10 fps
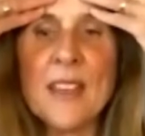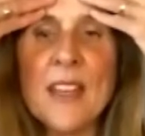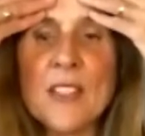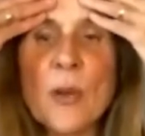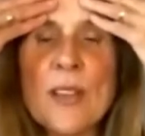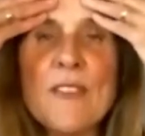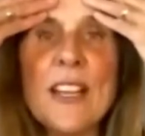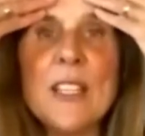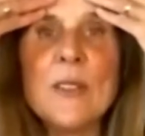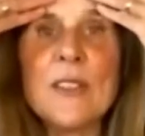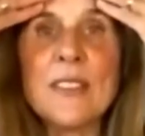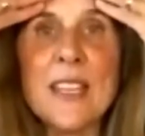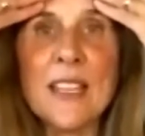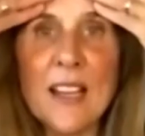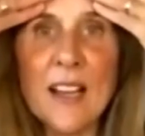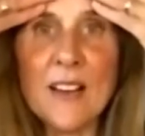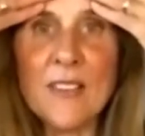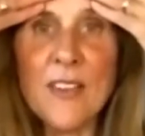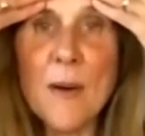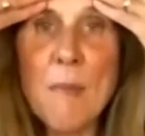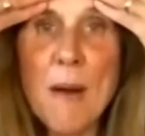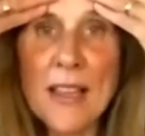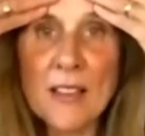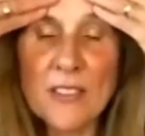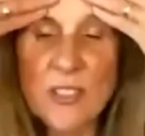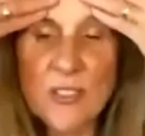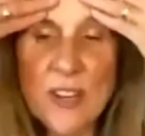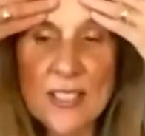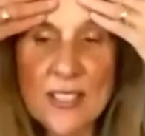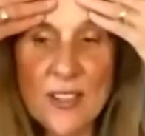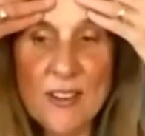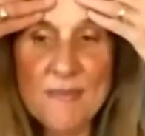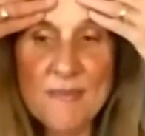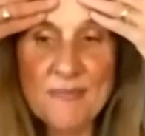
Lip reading: So I invite you to think of a mild stressor,